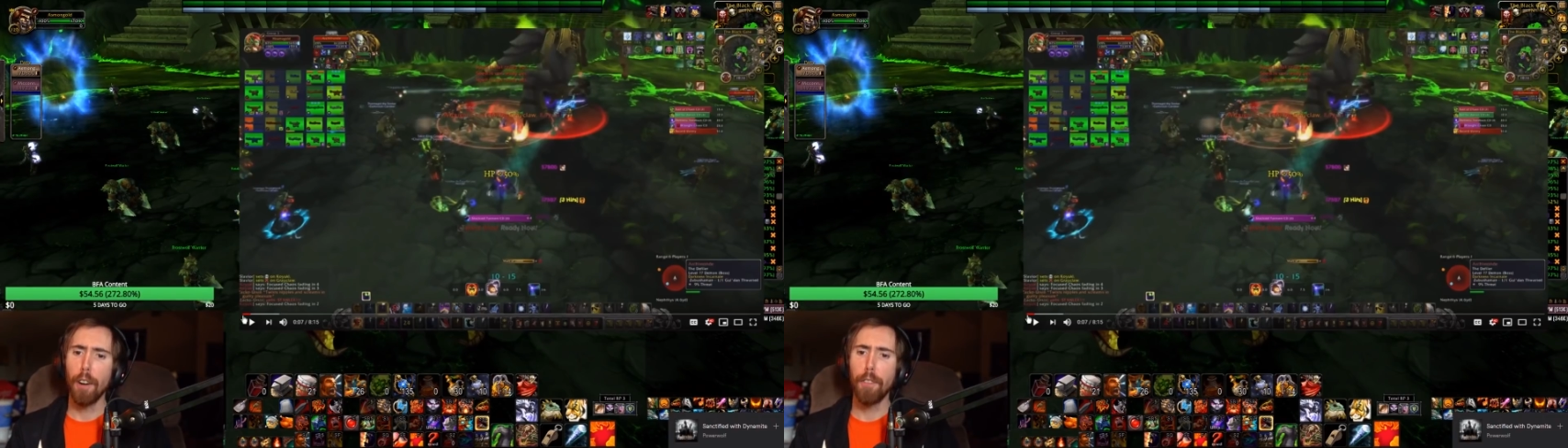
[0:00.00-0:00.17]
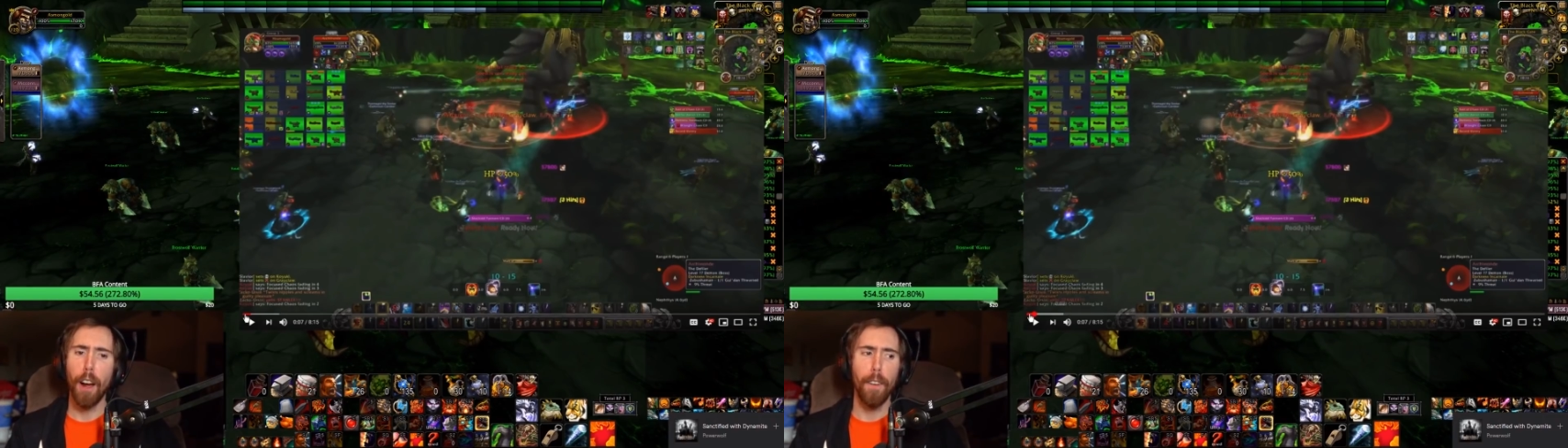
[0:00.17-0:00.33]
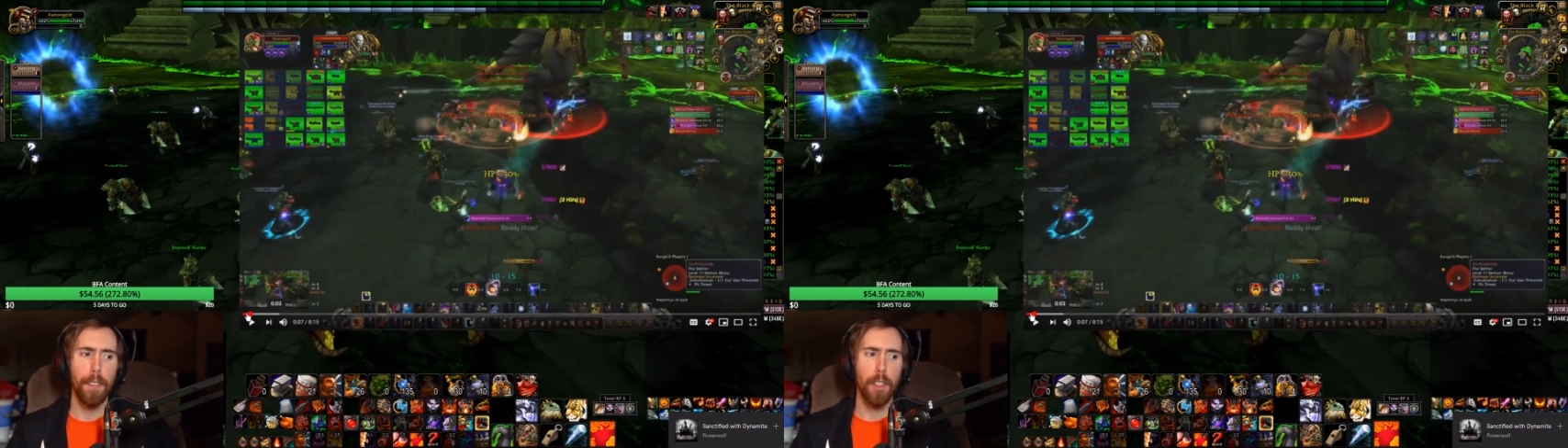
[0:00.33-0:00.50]

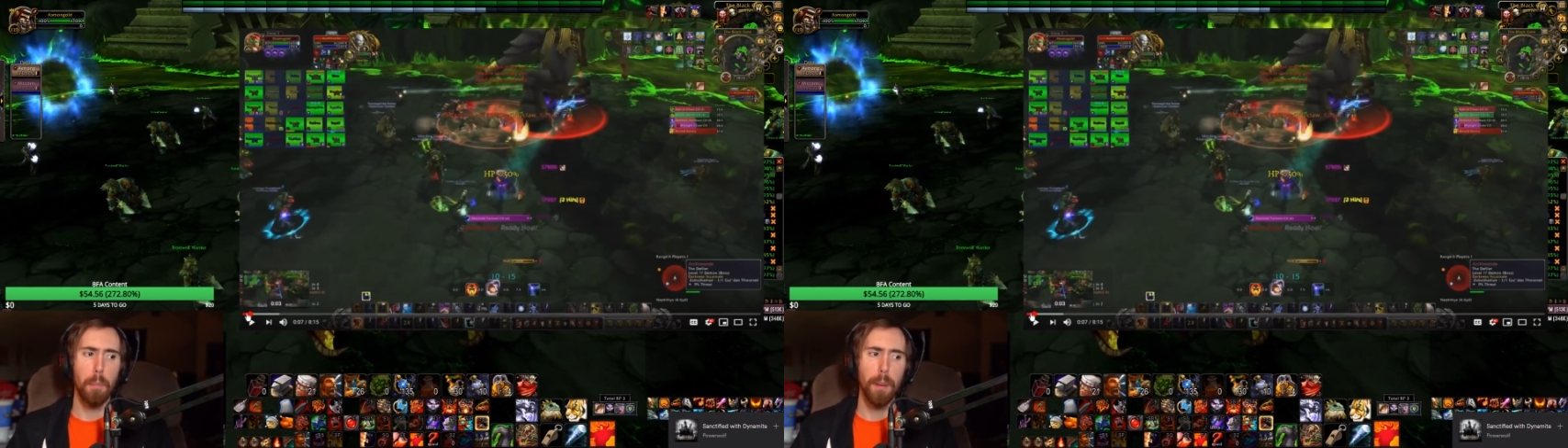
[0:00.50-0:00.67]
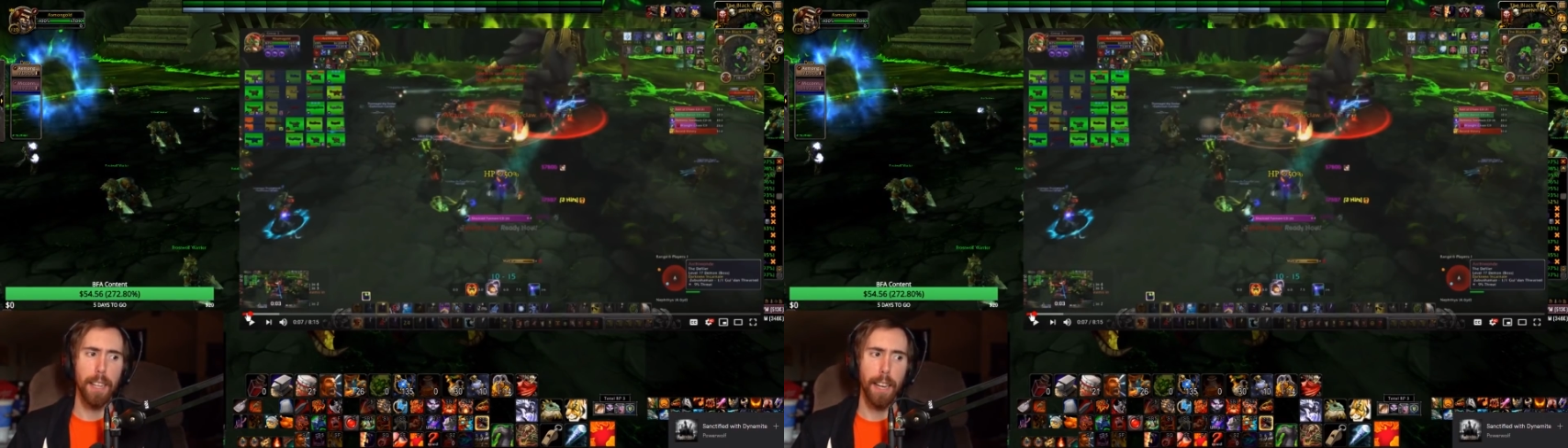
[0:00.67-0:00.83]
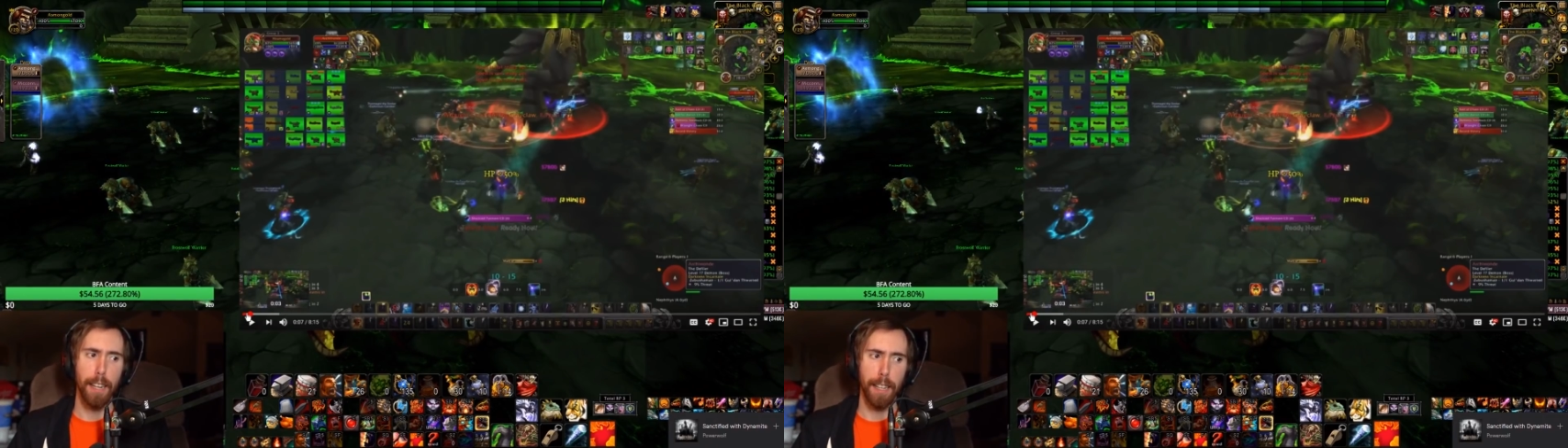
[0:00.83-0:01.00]
how at the
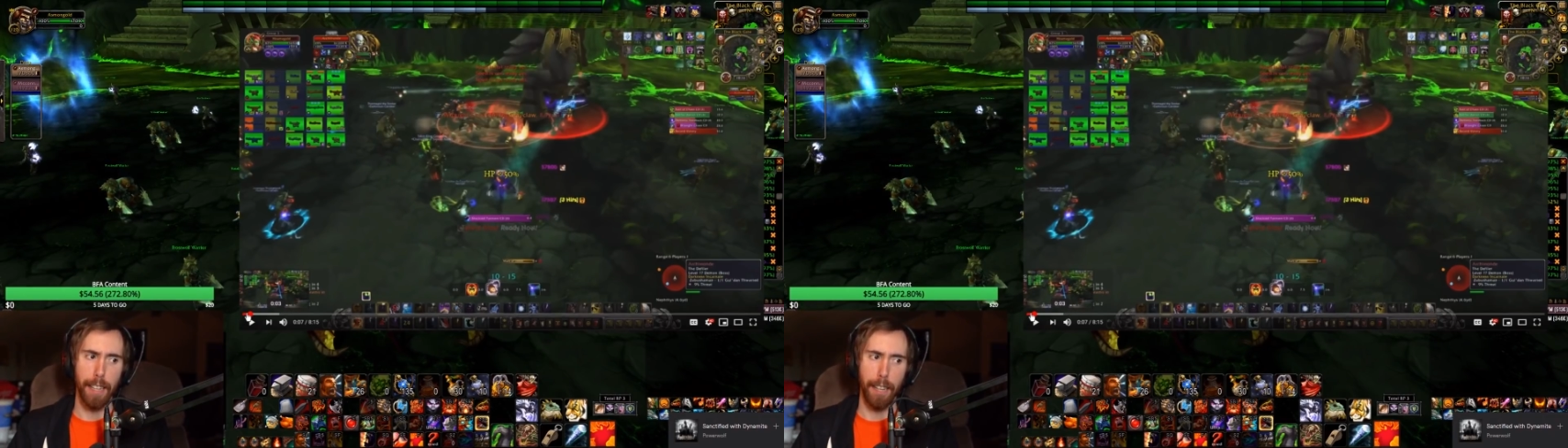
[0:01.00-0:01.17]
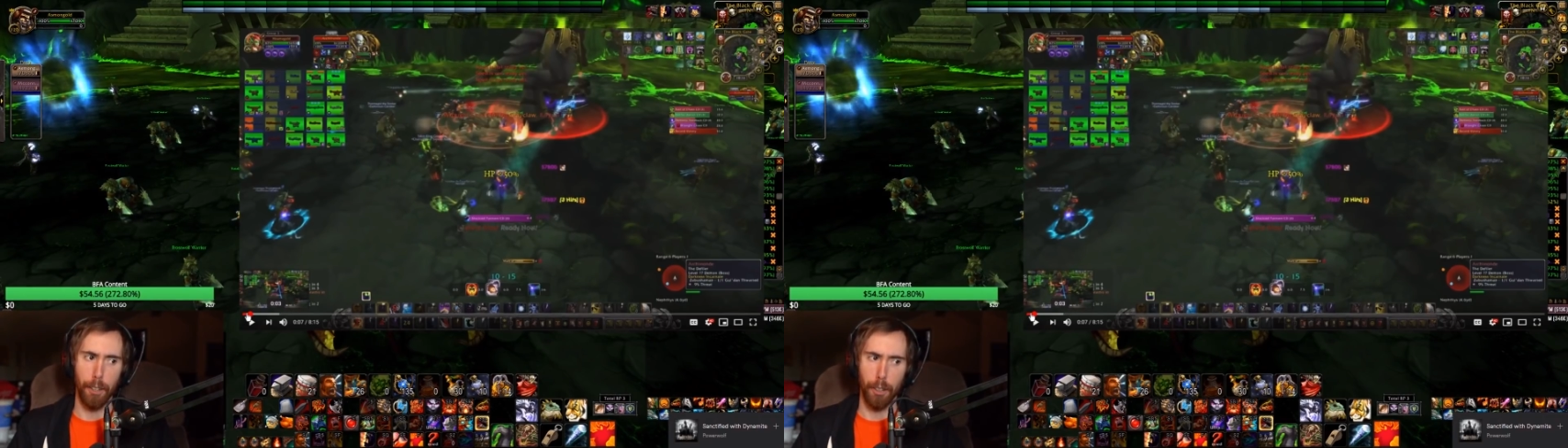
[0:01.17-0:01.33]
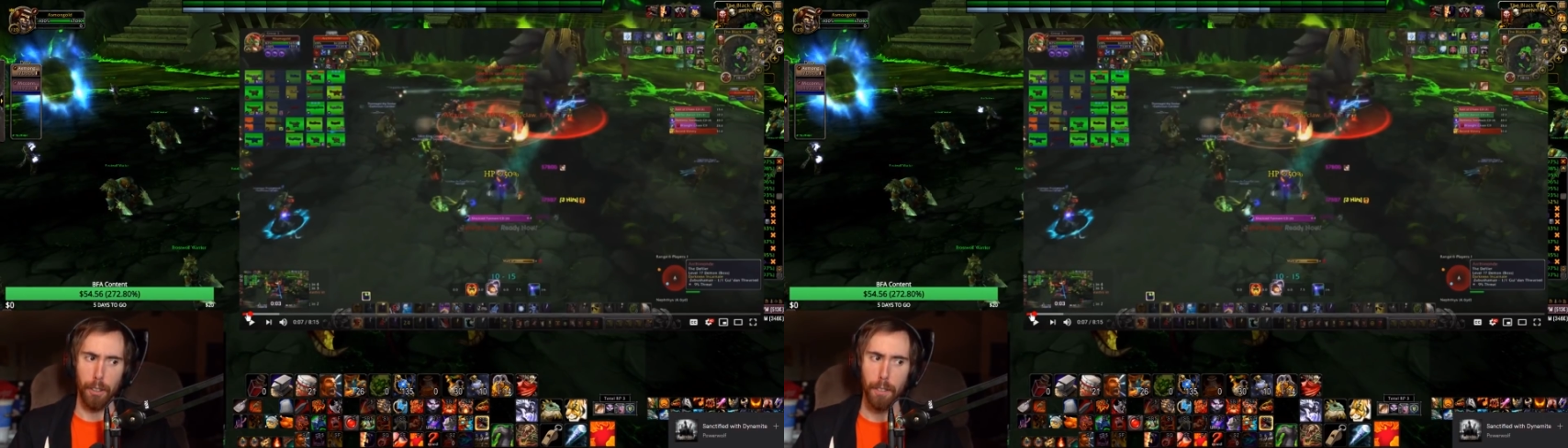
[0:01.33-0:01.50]
beginning
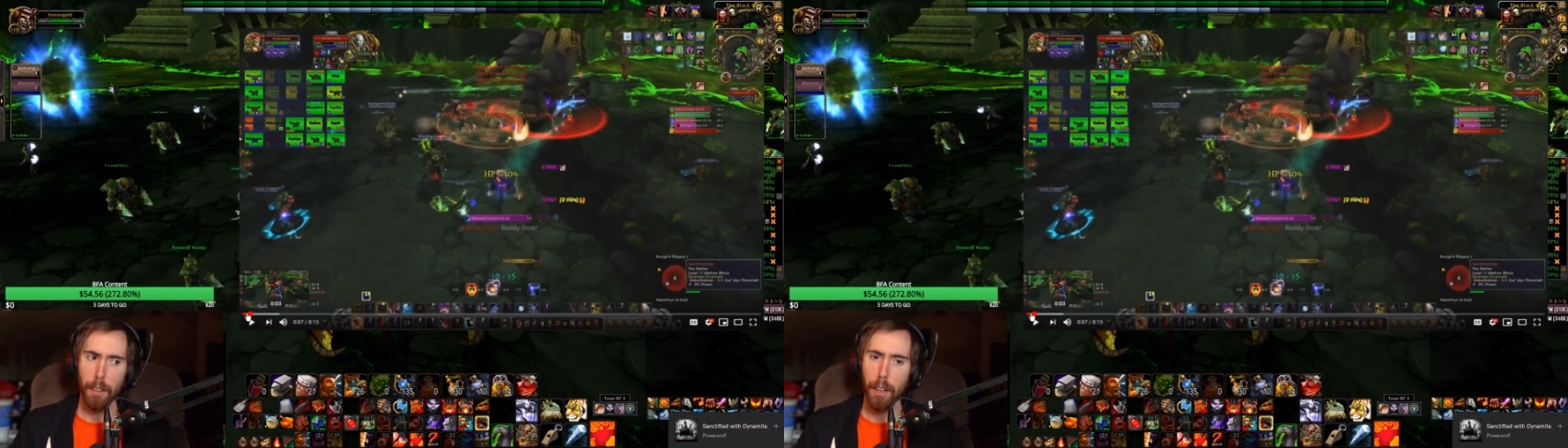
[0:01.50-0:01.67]
here,